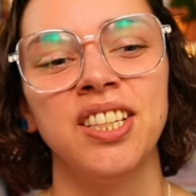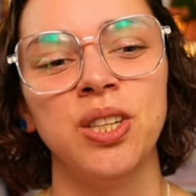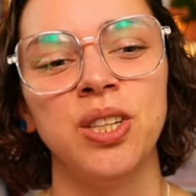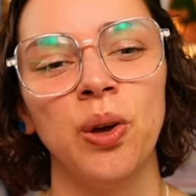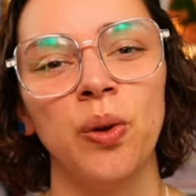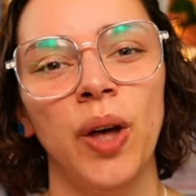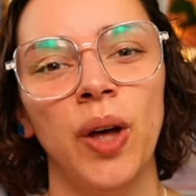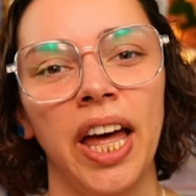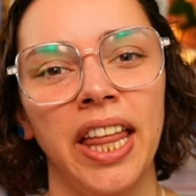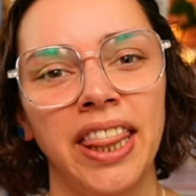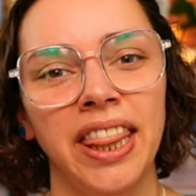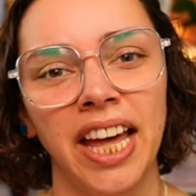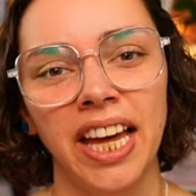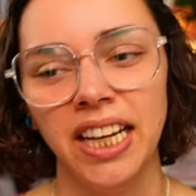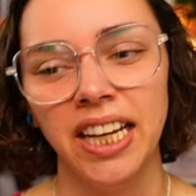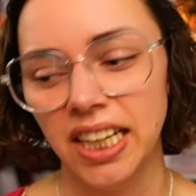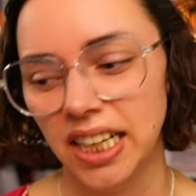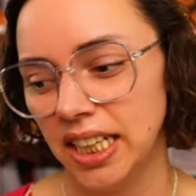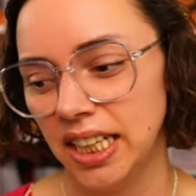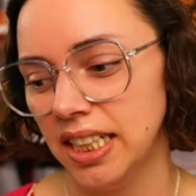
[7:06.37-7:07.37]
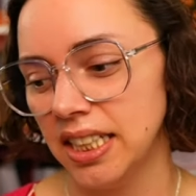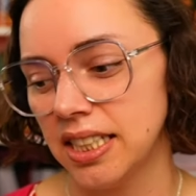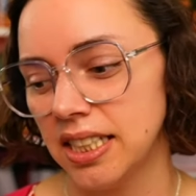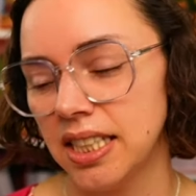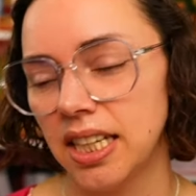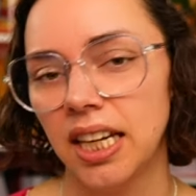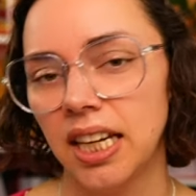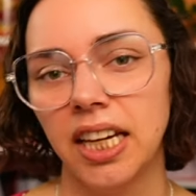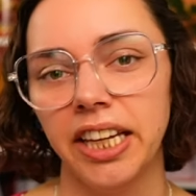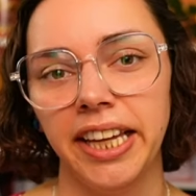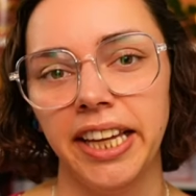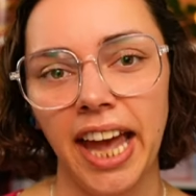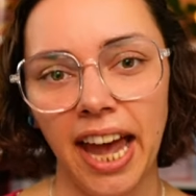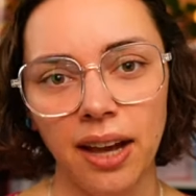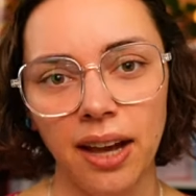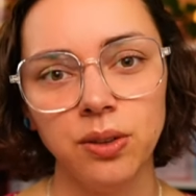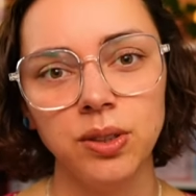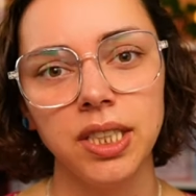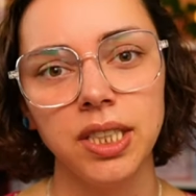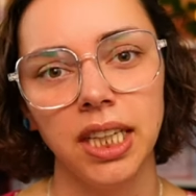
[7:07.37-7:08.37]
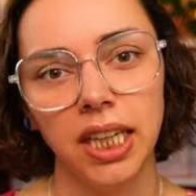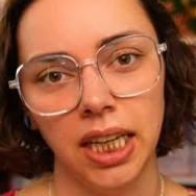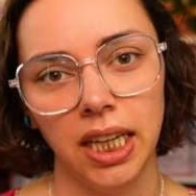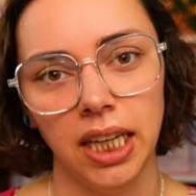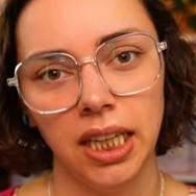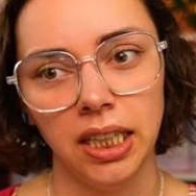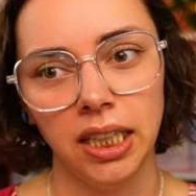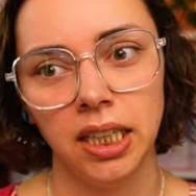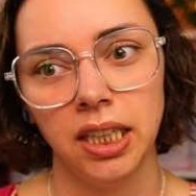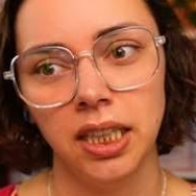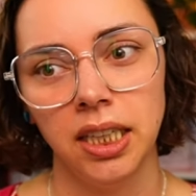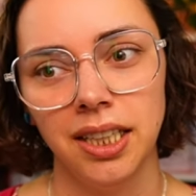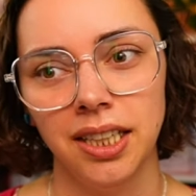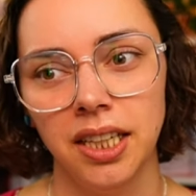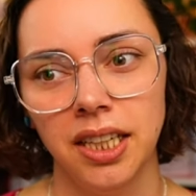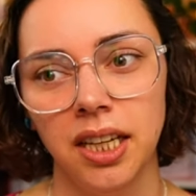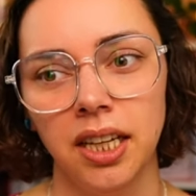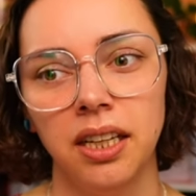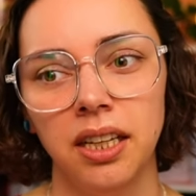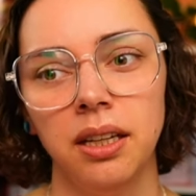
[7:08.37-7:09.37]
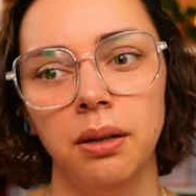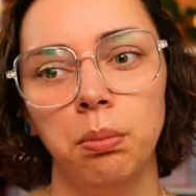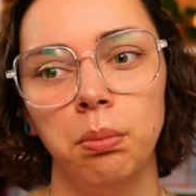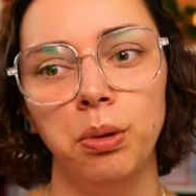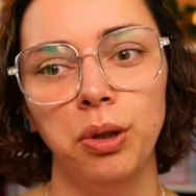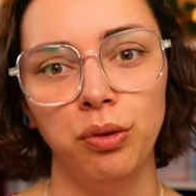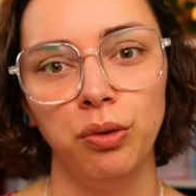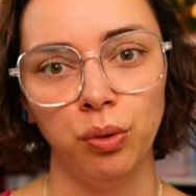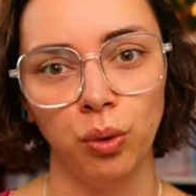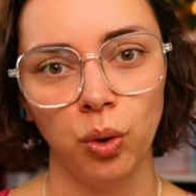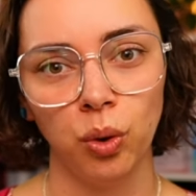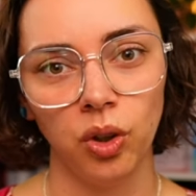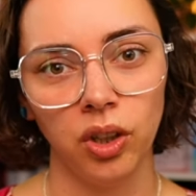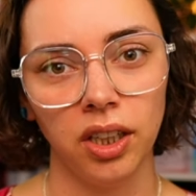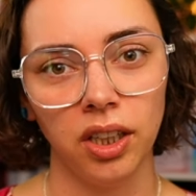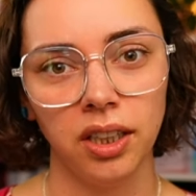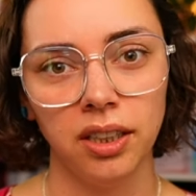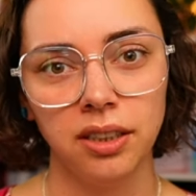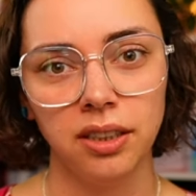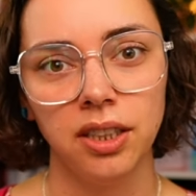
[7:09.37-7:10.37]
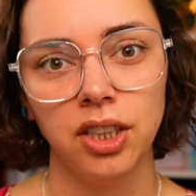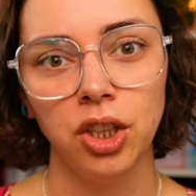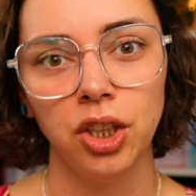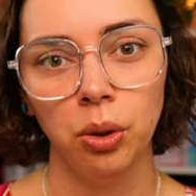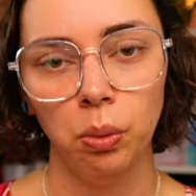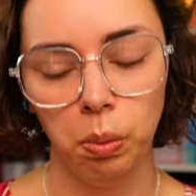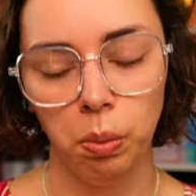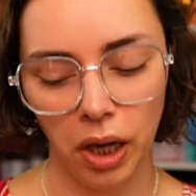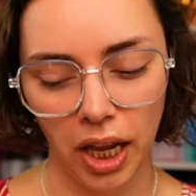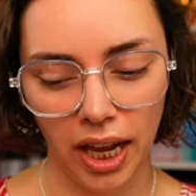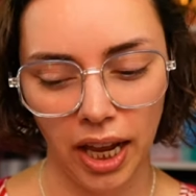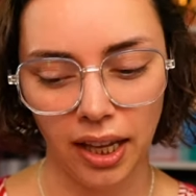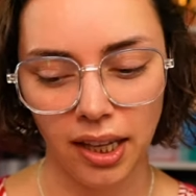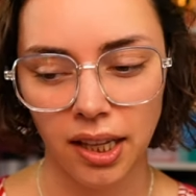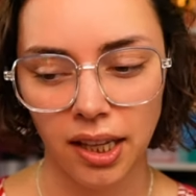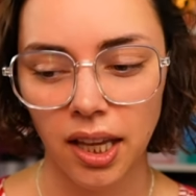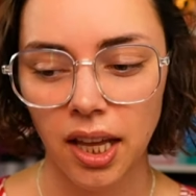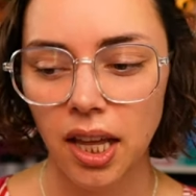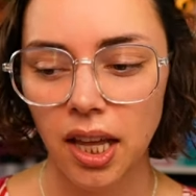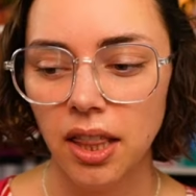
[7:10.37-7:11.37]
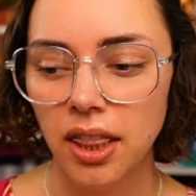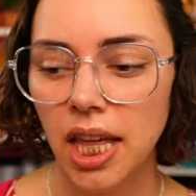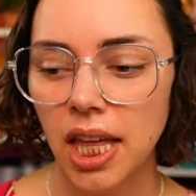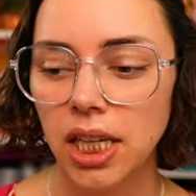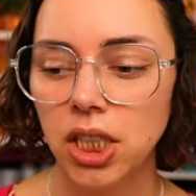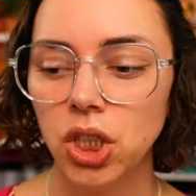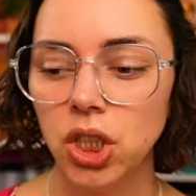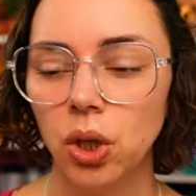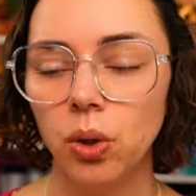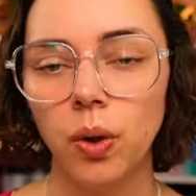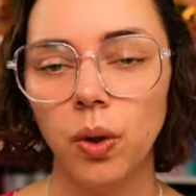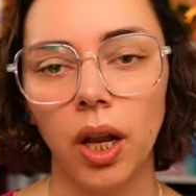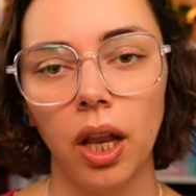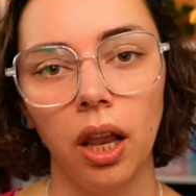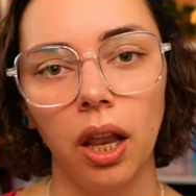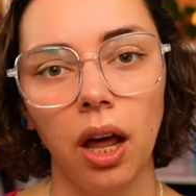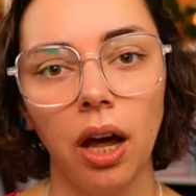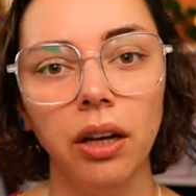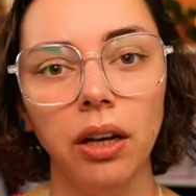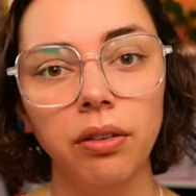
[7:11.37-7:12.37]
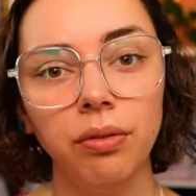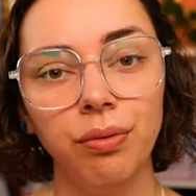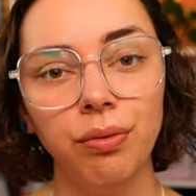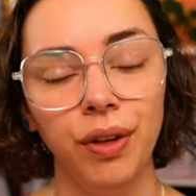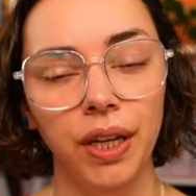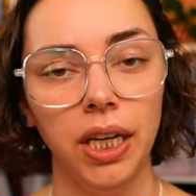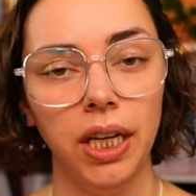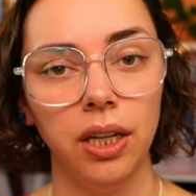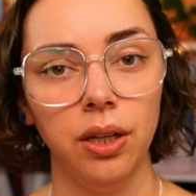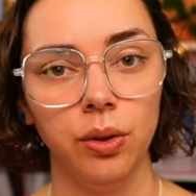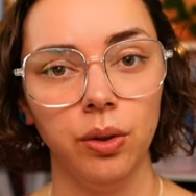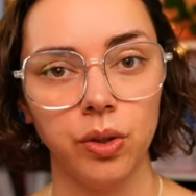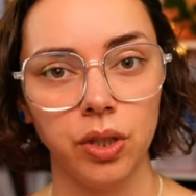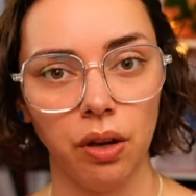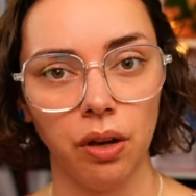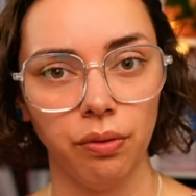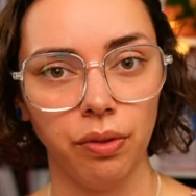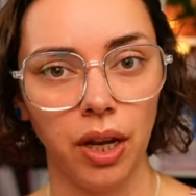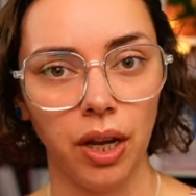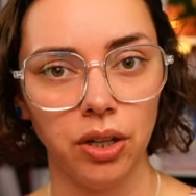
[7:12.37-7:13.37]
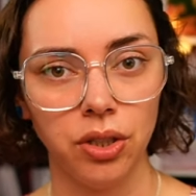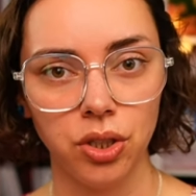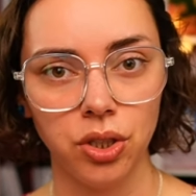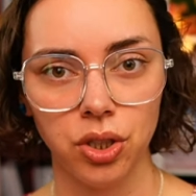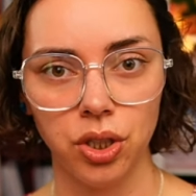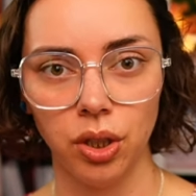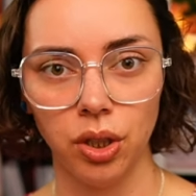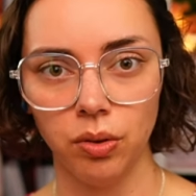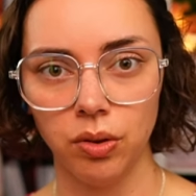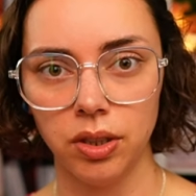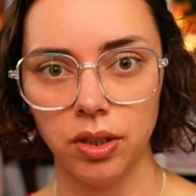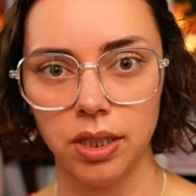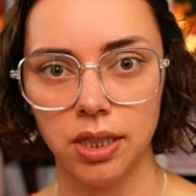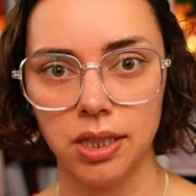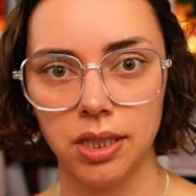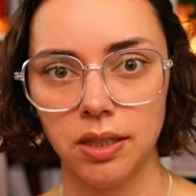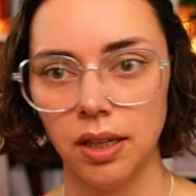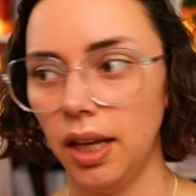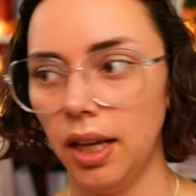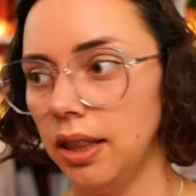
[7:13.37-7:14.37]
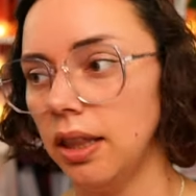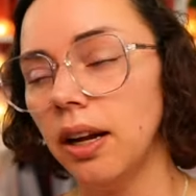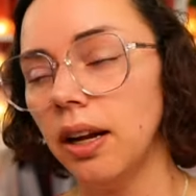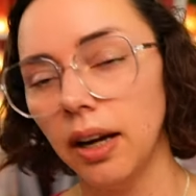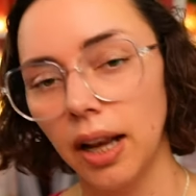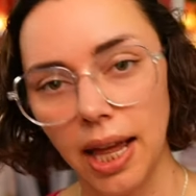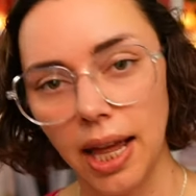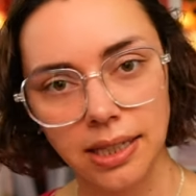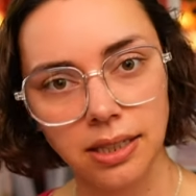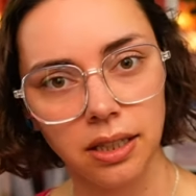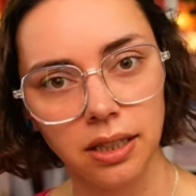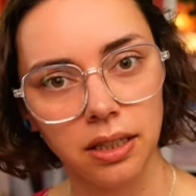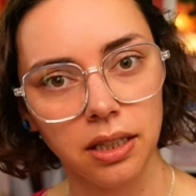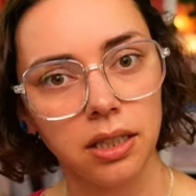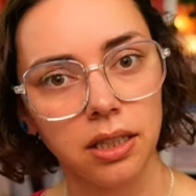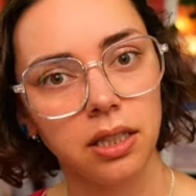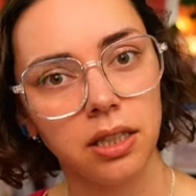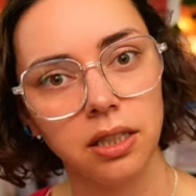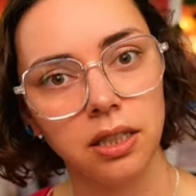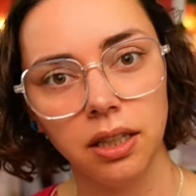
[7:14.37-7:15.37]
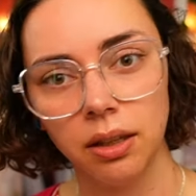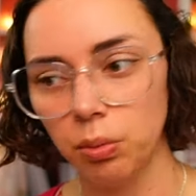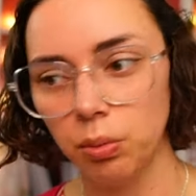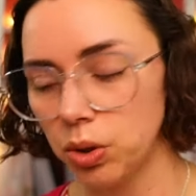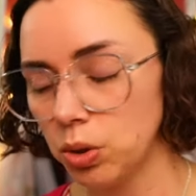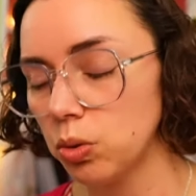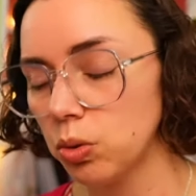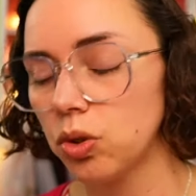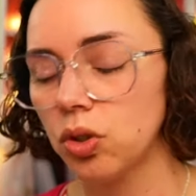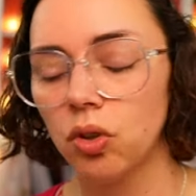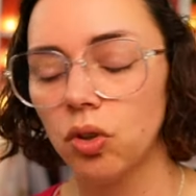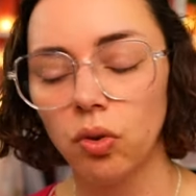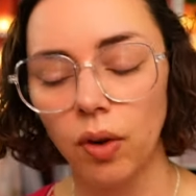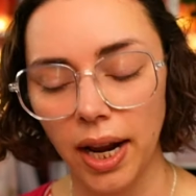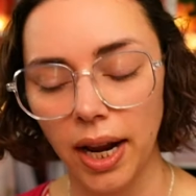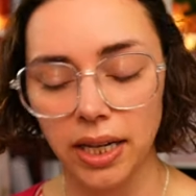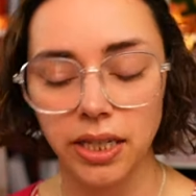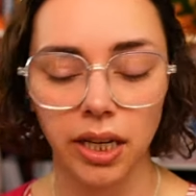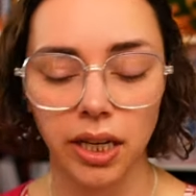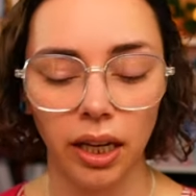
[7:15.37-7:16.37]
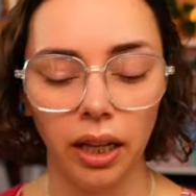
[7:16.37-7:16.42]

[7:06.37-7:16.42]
So, and that is counting in before you play. They showed a lot of videos of their students in their lessons, which was great.